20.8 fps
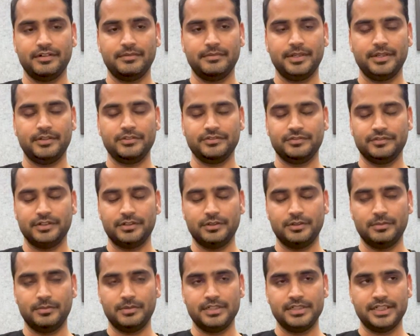because of the
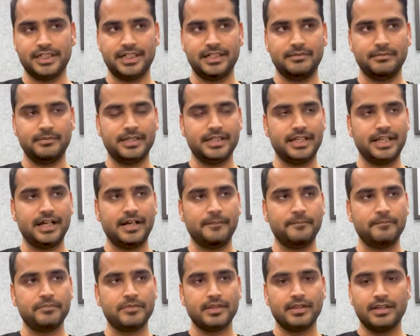global giant. But yeah,
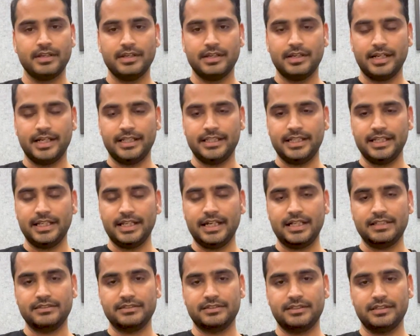I think
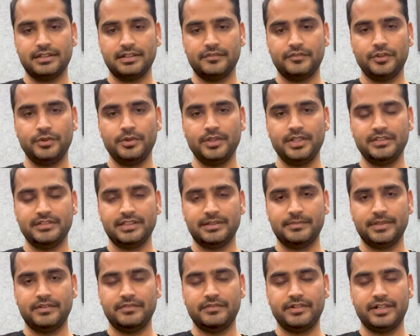last few years have
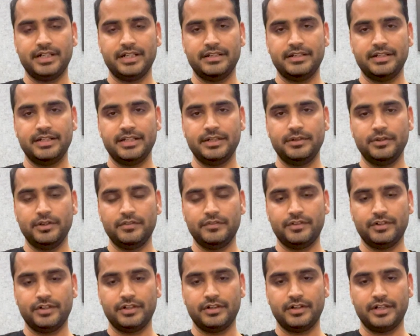been really, really good
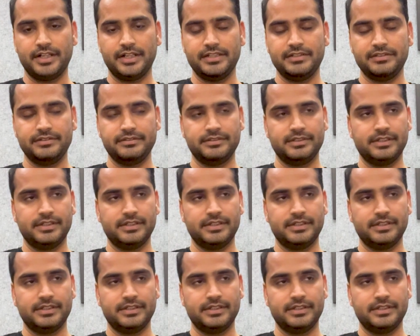for Noise.